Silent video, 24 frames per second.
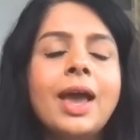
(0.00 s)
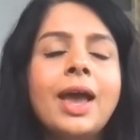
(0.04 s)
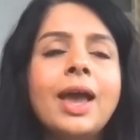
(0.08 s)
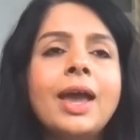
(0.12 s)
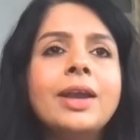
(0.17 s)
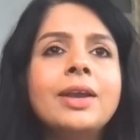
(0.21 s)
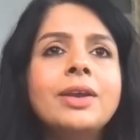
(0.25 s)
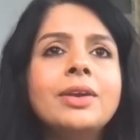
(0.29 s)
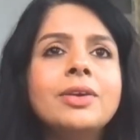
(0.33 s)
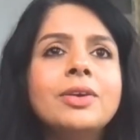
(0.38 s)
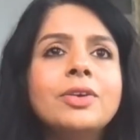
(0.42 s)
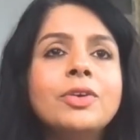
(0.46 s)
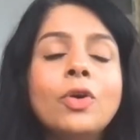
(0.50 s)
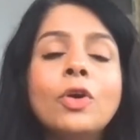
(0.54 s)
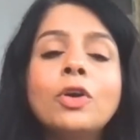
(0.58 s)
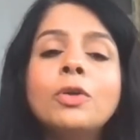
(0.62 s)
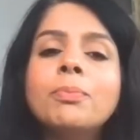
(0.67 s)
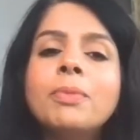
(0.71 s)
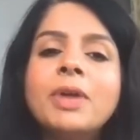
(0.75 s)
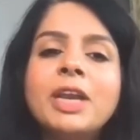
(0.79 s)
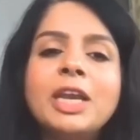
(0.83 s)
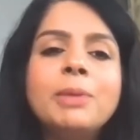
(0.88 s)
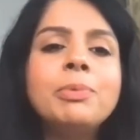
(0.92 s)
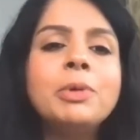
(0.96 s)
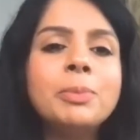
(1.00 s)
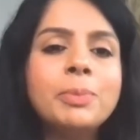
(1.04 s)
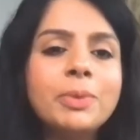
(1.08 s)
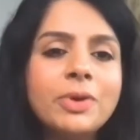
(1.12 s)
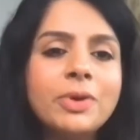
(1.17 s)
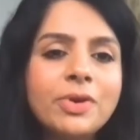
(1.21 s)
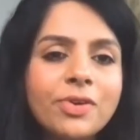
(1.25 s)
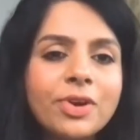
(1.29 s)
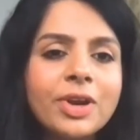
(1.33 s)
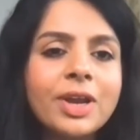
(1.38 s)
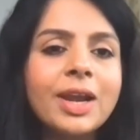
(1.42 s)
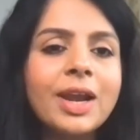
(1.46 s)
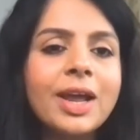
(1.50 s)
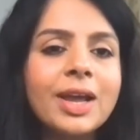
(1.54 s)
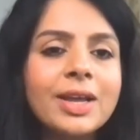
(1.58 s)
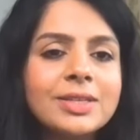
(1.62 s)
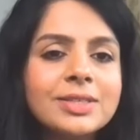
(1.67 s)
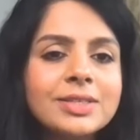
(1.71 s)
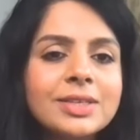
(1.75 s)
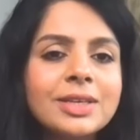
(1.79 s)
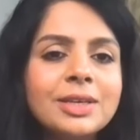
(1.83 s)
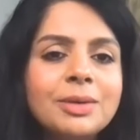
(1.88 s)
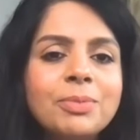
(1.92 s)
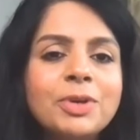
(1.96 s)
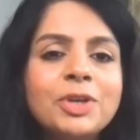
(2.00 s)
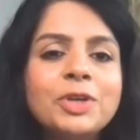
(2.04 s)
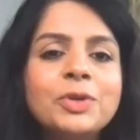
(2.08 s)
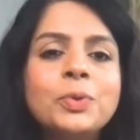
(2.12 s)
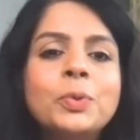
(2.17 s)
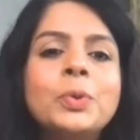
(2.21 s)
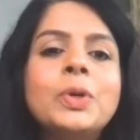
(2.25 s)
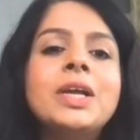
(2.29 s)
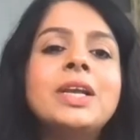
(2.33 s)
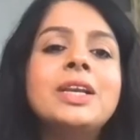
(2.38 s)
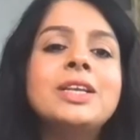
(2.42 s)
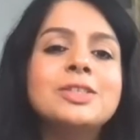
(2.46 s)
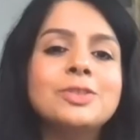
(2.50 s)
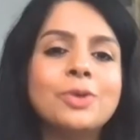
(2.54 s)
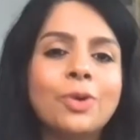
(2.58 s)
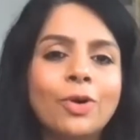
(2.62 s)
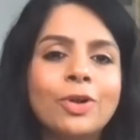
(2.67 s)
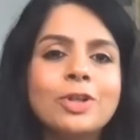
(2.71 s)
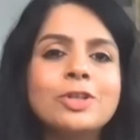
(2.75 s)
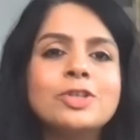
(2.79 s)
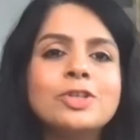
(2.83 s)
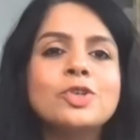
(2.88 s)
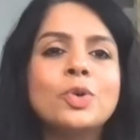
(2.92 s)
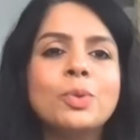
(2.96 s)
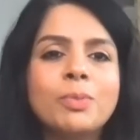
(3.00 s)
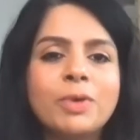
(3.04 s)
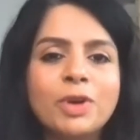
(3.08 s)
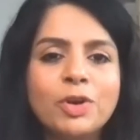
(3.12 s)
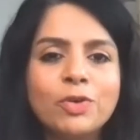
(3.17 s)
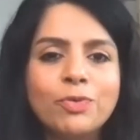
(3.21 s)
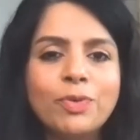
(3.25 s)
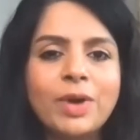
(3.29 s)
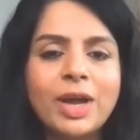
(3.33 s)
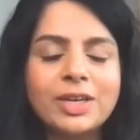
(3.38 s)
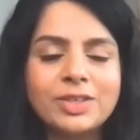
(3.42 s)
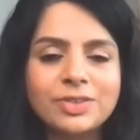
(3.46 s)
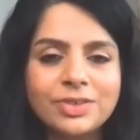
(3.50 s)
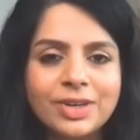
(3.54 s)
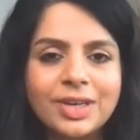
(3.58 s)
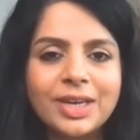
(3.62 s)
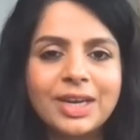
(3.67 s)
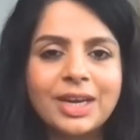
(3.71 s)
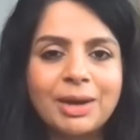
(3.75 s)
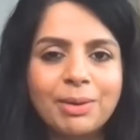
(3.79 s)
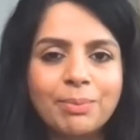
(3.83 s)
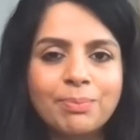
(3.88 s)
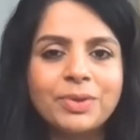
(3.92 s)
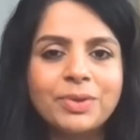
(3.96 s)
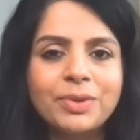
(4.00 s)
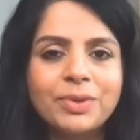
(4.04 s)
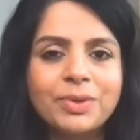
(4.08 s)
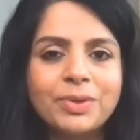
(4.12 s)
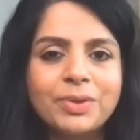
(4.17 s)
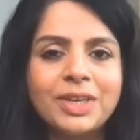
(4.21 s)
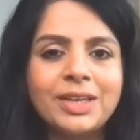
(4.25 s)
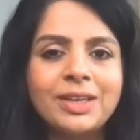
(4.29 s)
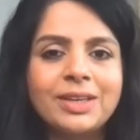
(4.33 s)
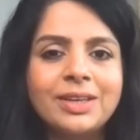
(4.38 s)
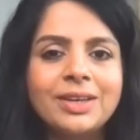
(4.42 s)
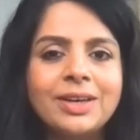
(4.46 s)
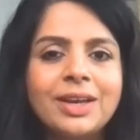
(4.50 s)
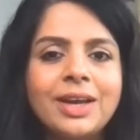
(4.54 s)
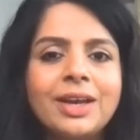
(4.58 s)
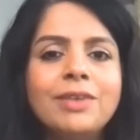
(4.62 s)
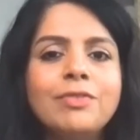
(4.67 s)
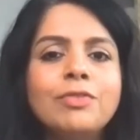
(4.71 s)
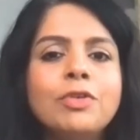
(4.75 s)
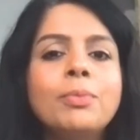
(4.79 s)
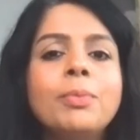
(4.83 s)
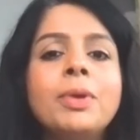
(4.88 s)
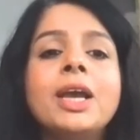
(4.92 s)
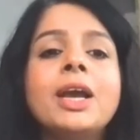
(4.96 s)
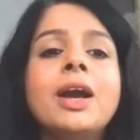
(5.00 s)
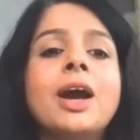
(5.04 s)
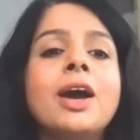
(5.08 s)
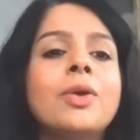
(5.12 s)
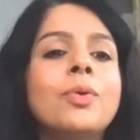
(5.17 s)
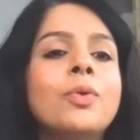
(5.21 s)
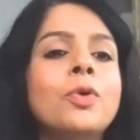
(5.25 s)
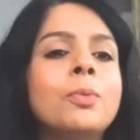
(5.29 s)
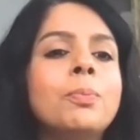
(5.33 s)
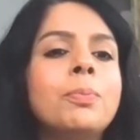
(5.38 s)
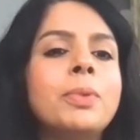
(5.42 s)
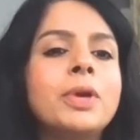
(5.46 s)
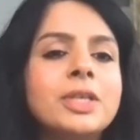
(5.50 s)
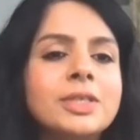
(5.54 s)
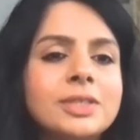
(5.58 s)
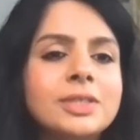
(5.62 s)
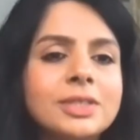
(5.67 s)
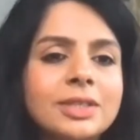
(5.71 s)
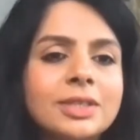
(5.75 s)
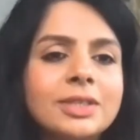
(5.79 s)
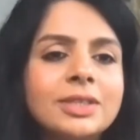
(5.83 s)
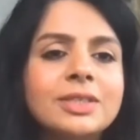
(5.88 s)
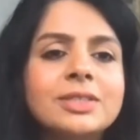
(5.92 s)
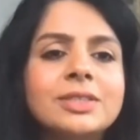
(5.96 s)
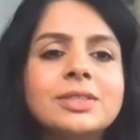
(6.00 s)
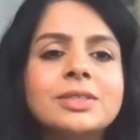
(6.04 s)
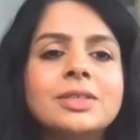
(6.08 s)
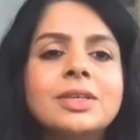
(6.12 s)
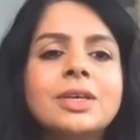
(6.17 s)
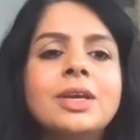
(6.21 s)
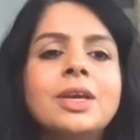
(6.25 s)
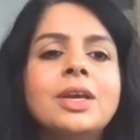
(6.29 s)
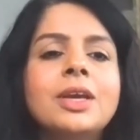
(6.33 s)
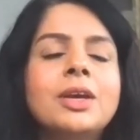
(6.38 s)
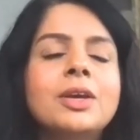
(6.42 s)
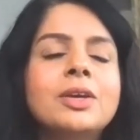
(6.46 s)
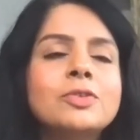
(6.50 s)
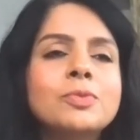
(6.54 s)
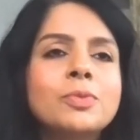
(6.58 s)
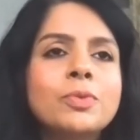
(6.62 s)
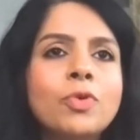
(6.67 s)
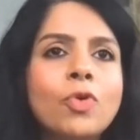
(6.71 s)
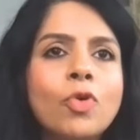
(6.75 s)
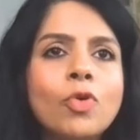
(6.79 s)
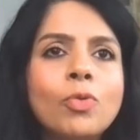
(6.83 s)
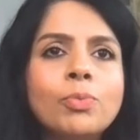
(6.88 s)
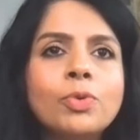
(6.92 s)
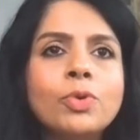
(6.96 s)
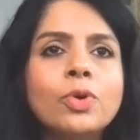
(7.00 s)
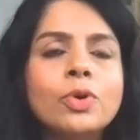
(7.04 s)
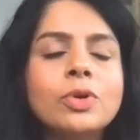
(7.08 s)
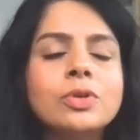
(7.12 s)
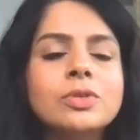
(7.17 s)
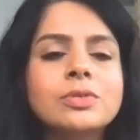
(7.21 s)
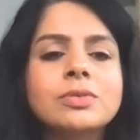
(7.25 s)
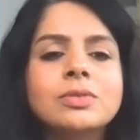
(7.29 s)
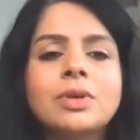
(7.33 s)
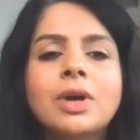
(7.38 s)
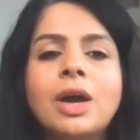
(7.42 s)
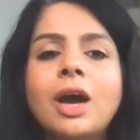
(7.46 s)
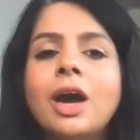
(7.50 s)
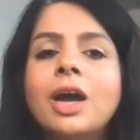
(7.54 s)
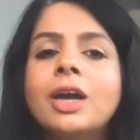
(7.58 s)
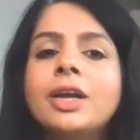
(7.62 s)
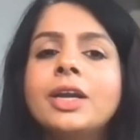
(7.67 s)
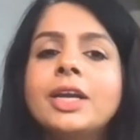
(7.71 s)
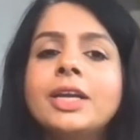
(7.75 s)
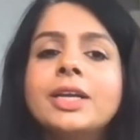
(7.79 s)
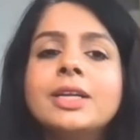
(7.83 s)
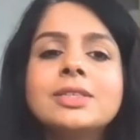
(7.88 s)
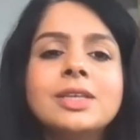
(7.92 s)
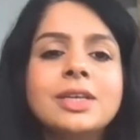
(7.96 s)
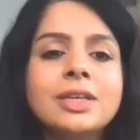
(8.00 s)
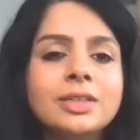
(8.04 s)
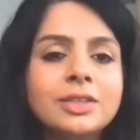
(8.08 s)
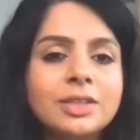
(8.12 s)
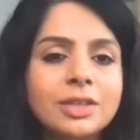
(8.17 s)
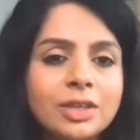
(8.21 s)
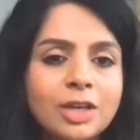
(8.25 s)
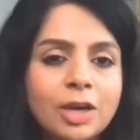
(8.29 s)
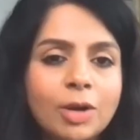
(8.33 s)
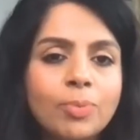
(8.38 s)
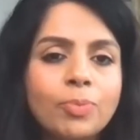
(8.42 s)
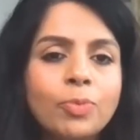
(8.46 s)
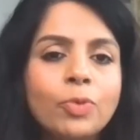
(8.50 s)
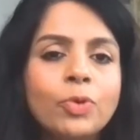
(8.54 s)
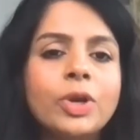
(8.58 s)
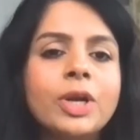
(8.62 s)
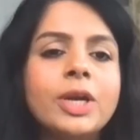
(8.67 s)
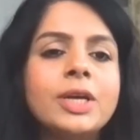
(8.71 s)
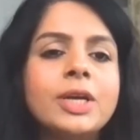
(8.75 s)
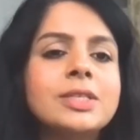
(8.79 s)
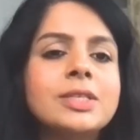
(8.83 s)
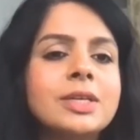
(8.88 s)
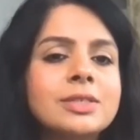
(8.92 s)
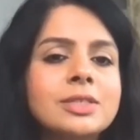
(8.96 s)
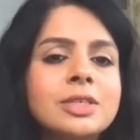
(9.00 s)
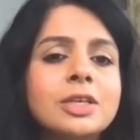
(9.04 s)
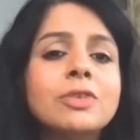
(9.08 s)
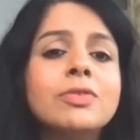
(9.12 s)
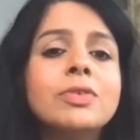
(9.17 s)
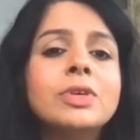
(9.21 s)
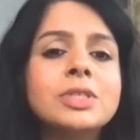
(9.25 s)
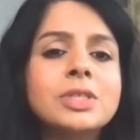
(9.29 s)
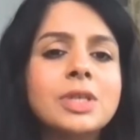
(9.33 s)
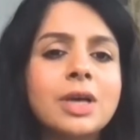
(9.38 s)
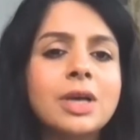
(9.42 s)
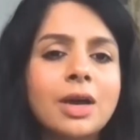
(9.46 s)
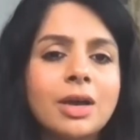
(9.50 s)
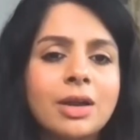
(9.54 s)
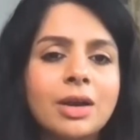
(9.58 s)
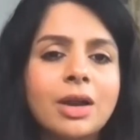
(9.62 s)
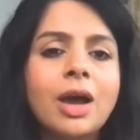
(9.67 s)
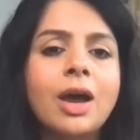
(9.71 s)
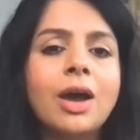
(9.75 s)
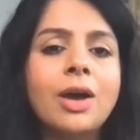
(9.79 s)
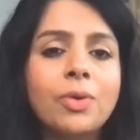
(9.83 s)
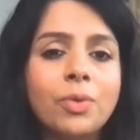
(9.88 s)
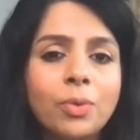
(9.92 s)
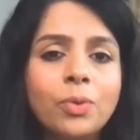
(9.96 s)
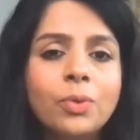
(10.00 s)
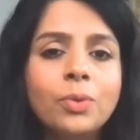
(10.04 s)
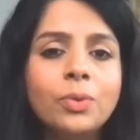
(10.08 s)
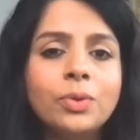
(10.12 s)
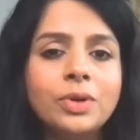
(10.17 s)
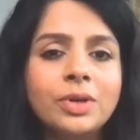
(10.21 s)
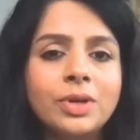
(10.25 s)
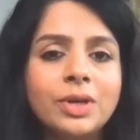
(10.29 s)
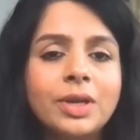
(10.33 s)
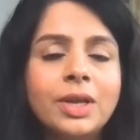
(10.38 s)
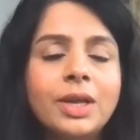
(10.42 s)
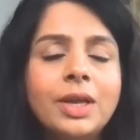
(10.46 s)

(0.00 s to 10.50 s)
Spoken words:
And not many people realize it, but Google is also a manufacturing company, right? We make our own pixels, Chromebooks, our data center components and servers are our own.